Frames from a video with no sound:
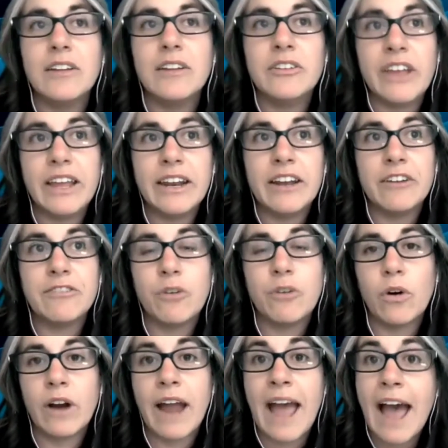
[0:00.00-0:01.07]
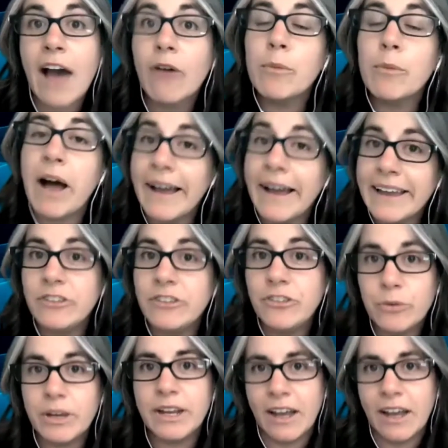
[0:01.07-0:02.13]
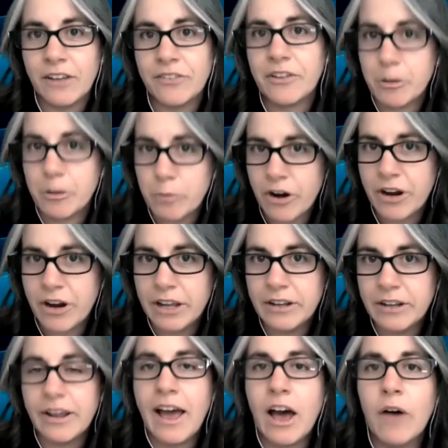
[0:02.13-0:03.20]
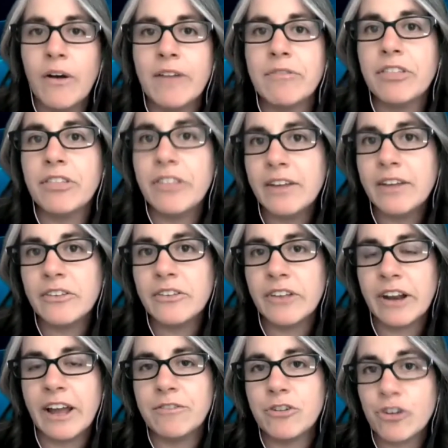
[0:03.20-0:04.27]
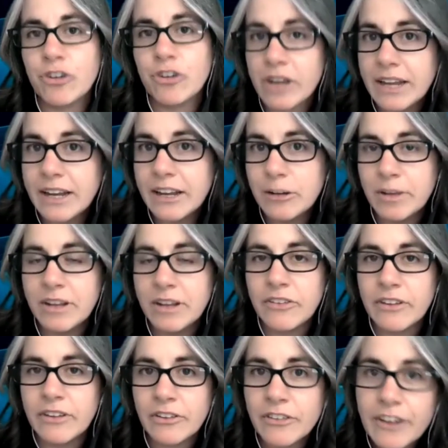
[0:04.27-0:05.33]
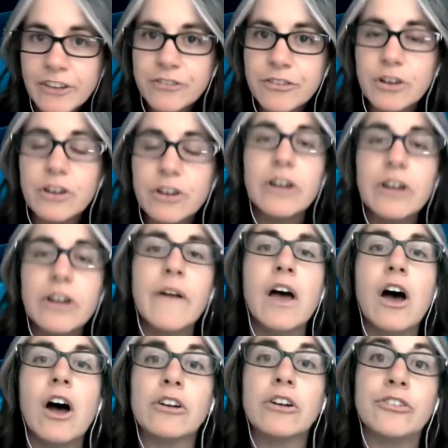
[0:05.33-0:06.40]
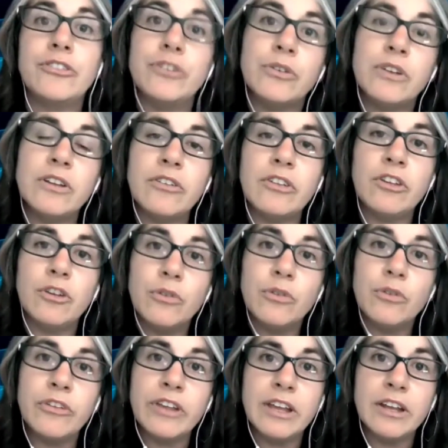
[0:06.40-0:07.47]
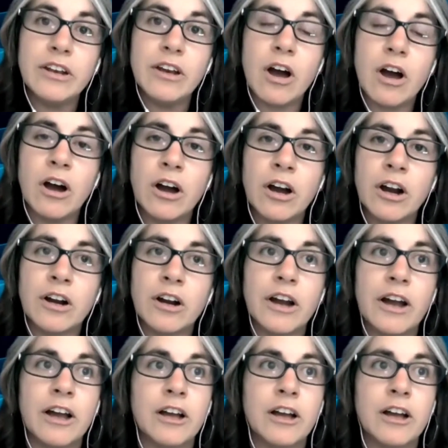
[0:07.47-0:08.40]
data for how am I doing as a librarian? How have things that I've created been successful? Are students using our